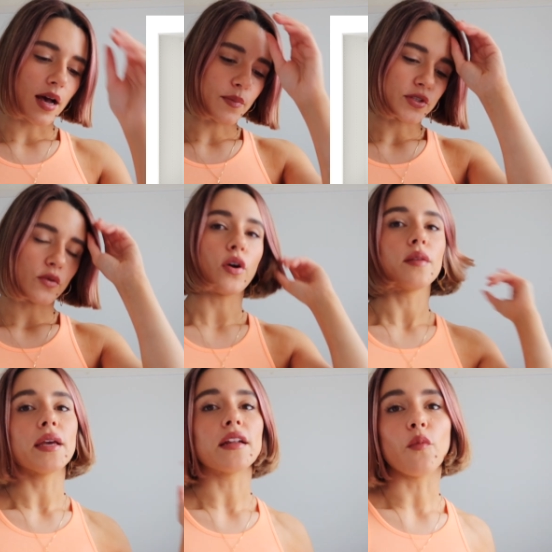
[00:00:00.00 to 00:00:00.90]
So
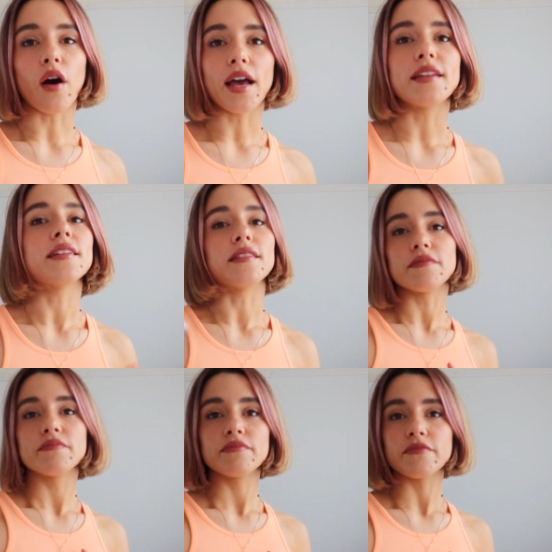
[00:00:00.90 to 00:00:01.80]
1 meter wide and
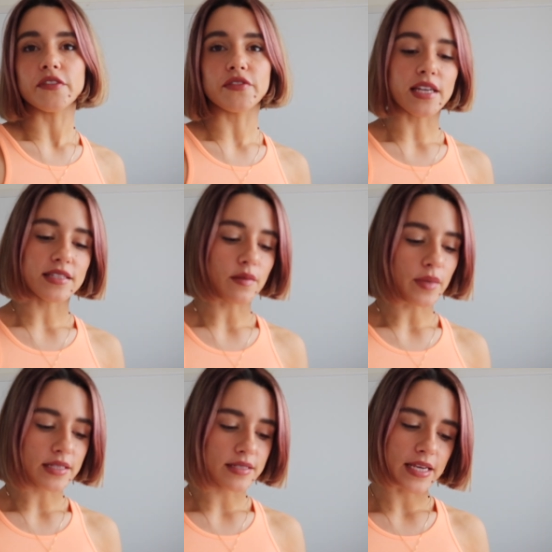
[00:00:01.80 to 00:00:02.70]
58
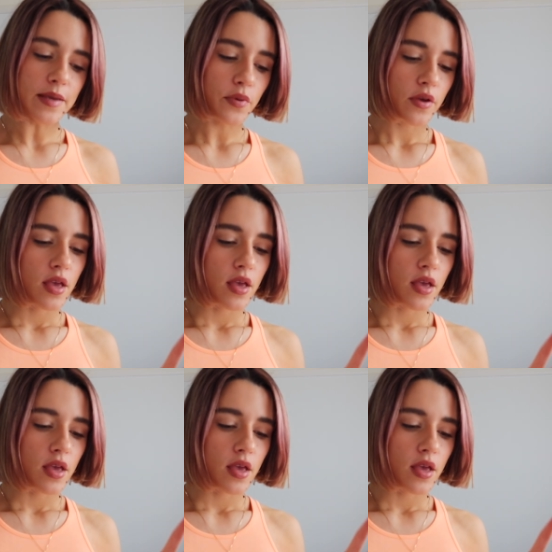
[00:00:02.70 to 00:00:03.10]
centimeters deep.